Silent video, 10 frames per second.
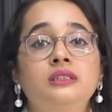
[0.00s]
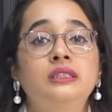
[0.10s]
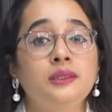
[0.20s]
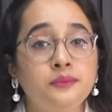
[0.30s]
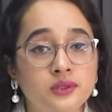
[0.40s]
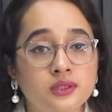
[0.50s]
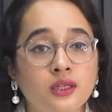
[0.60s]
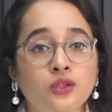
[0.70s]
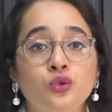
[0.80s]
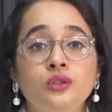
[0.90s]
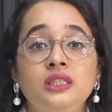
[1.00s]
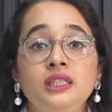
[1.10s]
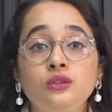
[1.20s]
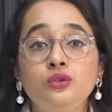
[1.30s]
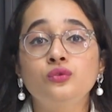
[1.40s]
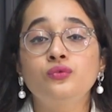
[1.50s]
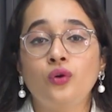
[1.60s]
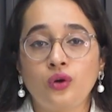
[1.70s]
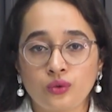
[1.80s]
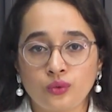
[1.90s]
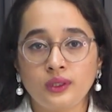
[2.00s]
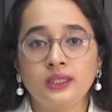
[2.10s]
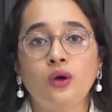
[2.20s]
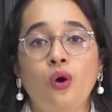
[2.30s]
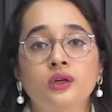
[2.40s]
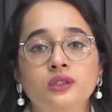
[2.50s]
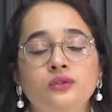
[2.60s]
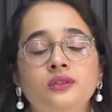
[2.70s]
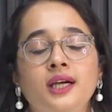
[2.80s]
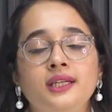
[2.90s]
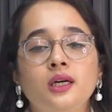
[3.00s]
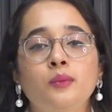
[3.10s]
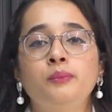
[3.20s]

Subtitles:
tips you need to follow in order to write a